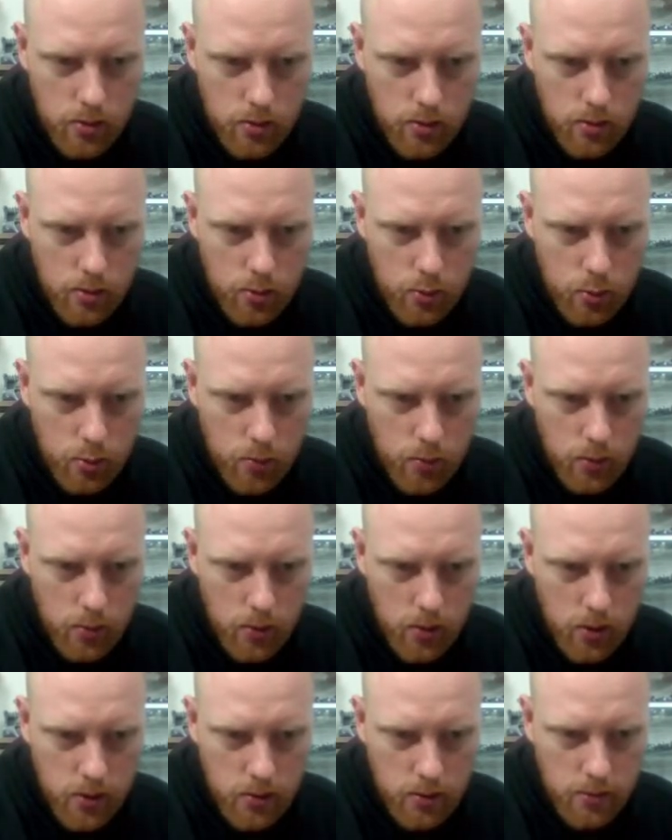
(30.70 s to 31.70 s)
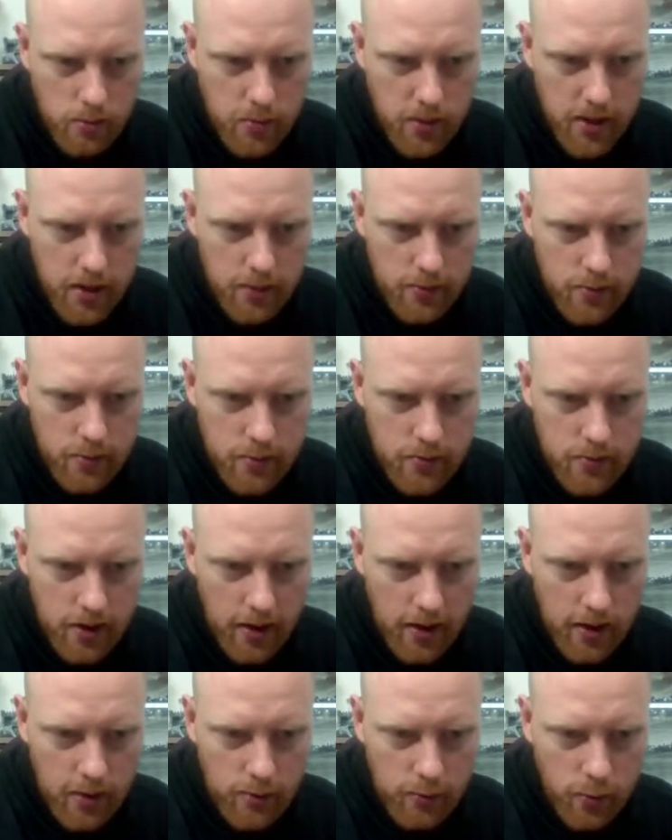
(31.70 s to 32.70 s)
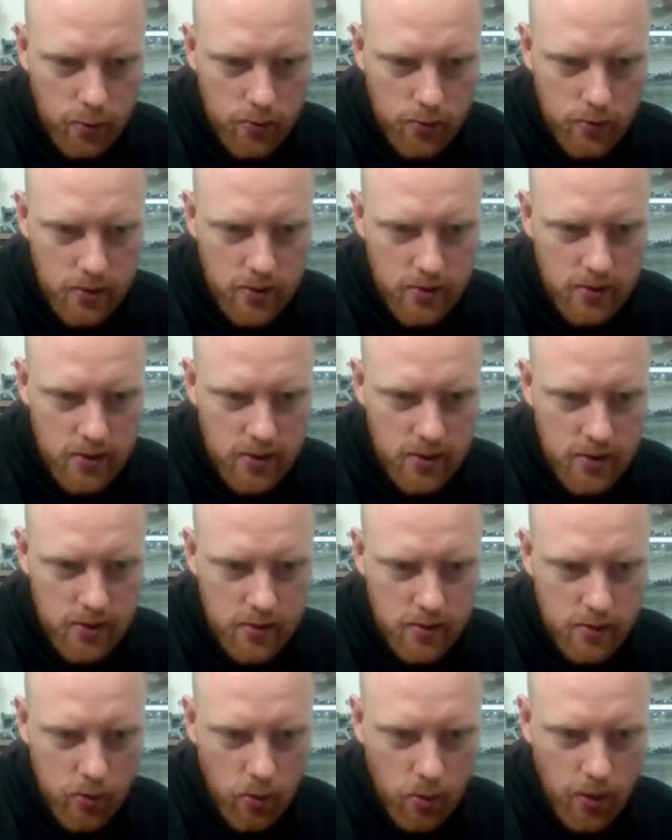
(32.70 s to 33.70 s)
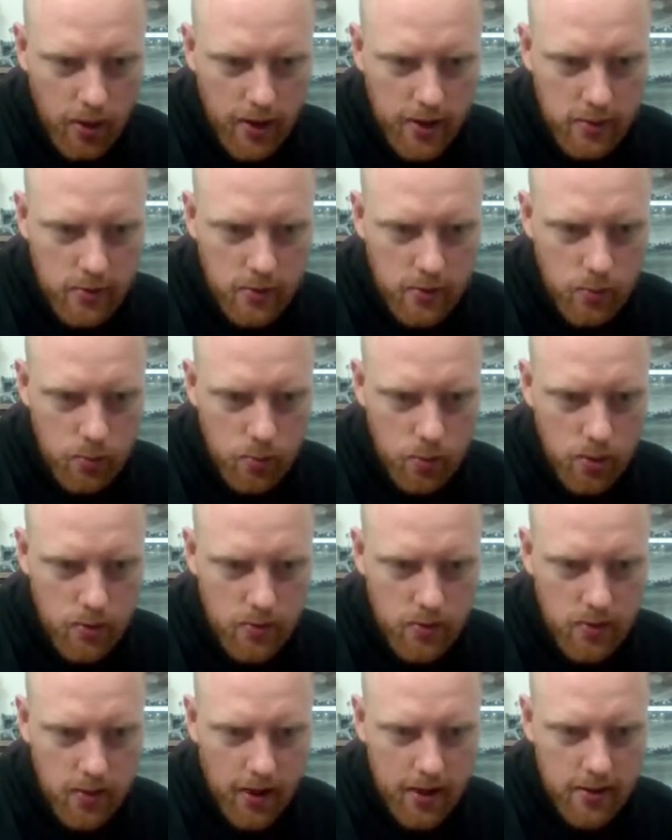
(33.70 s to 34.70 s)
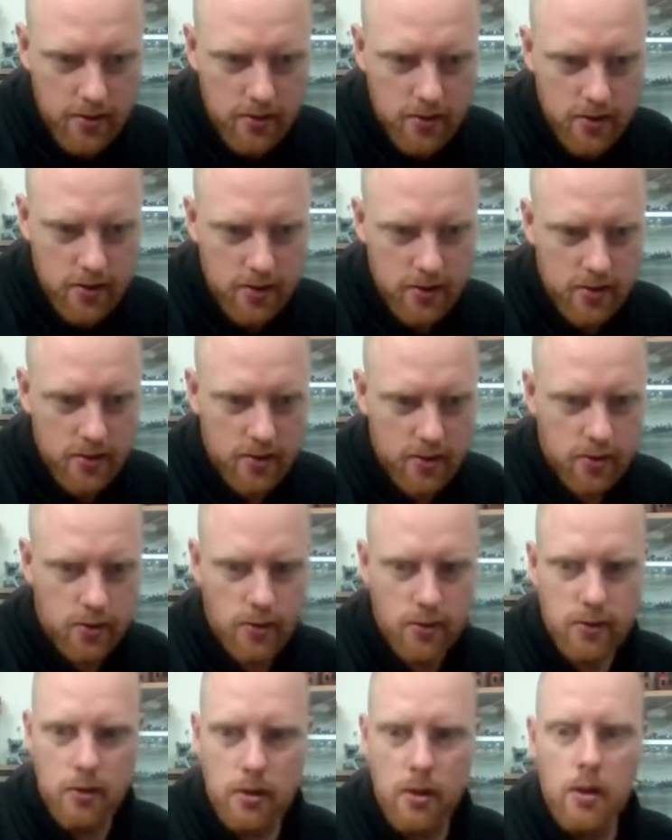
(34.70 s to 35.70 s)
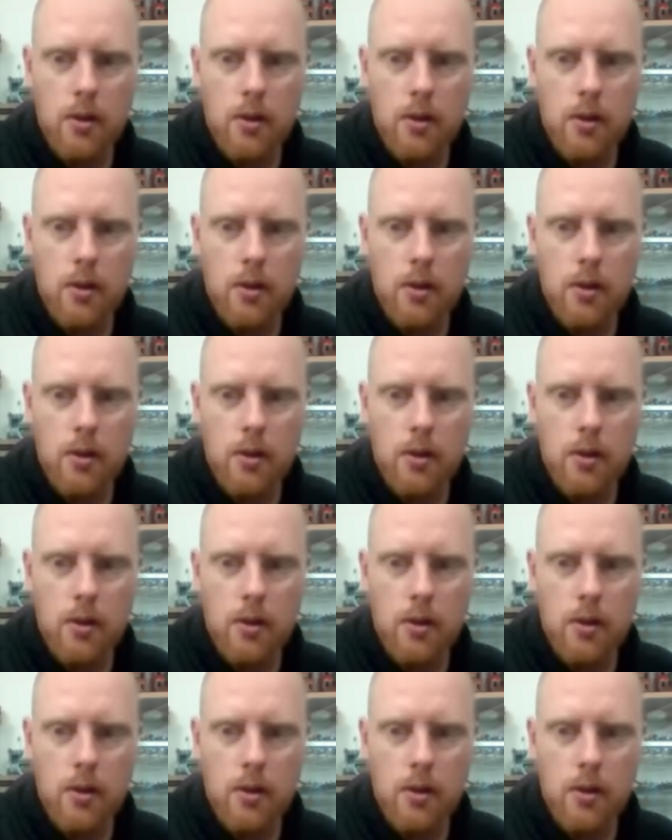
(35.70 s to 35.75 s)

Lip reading: we want medieval style fortress sieges or ancient world style city sieges?